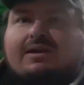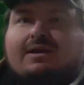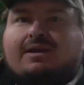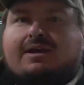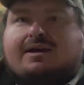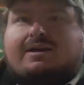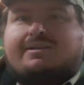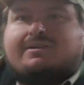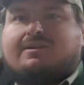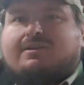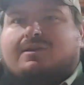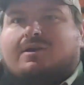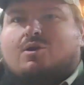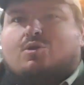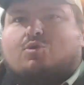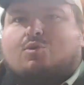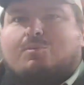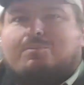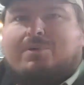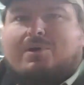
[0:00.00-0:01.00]
At the
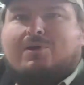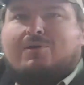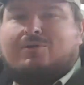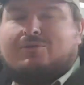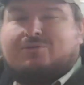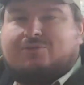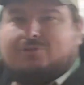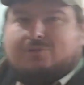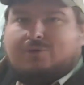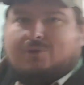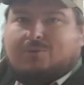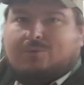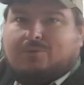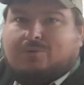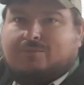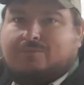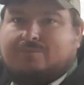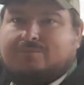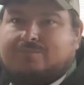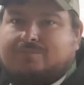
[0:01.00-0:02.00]
local parts
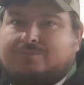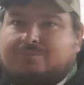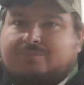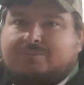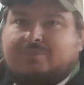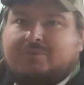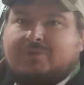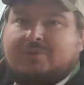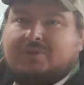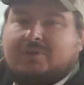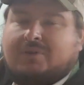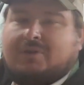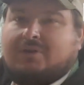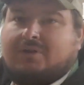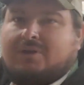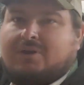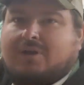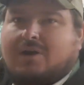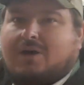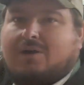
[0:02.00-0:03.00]
store,
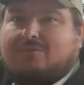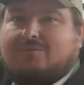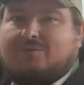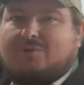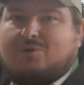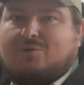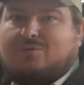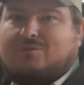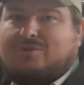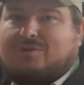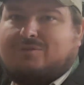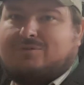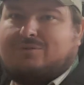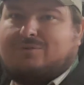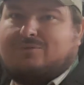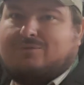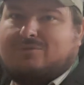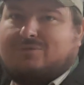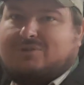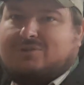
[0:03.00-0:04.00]
a fuel filter
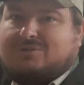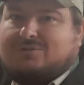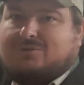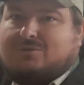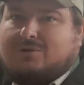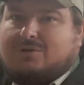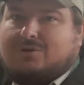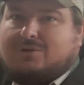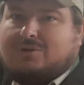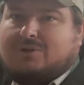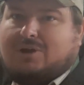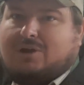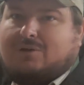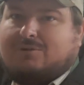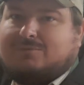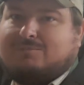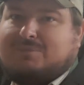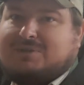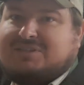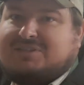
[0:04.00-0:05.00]
for this truck
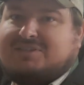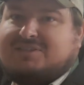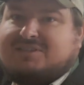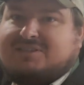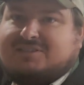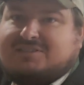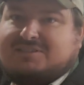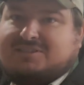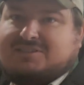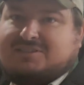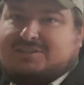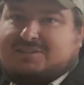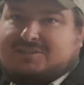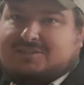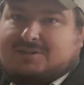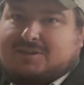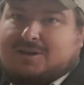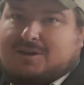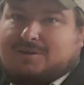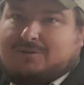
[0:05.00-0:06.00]
cost me
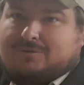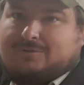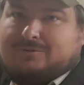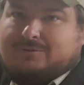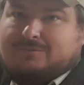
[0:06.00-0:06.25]
$66.